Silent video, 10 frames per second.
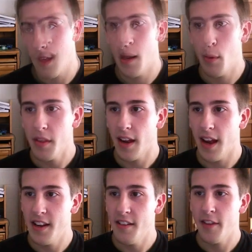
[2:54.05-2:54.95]
Now one thing I
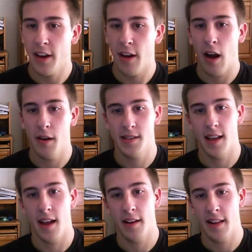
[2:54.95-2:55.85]
did figure out is
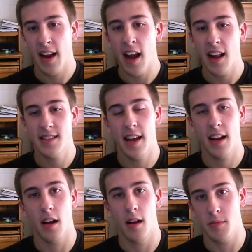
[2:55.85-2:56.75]
that they kind of
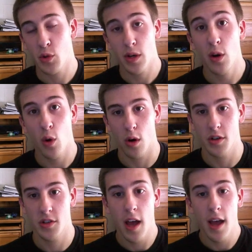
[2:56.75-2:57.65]
take um, screen
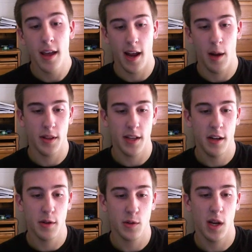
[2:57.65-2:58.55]
corners. And what they
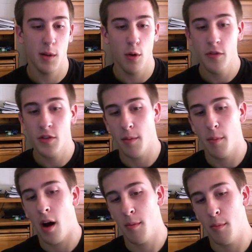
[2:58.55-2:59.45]
do is when you move to the
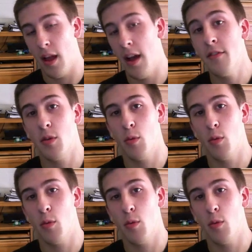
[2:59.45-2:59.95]
bottom left